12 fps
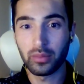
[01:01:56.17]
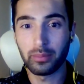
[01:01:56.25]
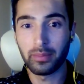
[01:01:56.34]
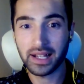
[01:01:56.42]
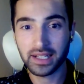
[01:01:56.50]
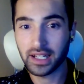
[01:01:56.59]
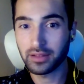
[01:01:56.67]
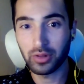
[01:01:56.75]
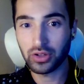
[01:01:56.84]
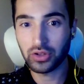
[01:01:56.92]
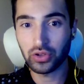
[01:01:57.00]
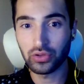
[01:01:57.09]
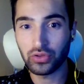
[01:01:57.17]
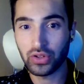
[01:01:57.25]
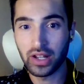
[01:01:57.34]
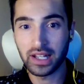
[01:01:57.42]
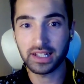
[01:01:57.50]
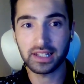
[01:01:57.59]
basketball
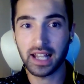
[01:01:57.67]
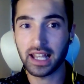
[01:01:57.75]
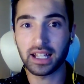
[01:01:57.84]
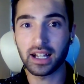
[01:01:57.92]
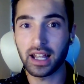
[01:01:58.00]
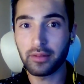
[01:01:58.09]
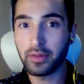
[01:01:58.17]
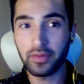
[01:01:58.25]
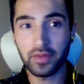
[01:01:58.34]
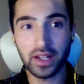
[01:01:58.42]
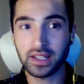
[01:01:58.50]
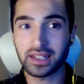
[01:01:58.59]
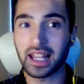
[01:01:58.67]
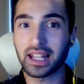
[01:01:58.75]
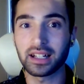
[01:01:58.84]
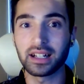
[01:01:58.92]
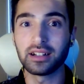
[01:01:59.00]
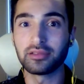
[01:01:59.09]
shoes. It's everything's
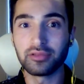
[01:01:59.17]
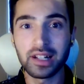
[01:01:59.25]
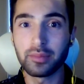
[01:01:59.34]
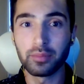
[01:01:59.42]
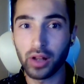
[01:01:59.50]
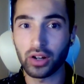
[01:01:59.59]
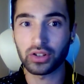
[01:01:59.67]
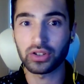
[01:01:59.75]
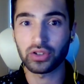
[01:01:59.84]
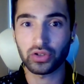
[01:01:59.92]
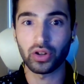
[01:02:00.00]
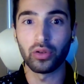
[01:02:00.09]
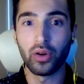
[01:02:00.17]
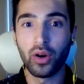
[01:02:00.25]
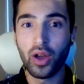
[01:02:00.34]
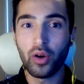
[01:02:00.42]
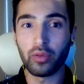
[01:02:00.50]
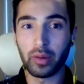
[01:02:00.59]
really blocked. So
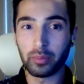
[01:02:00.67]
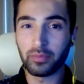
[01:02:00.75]
when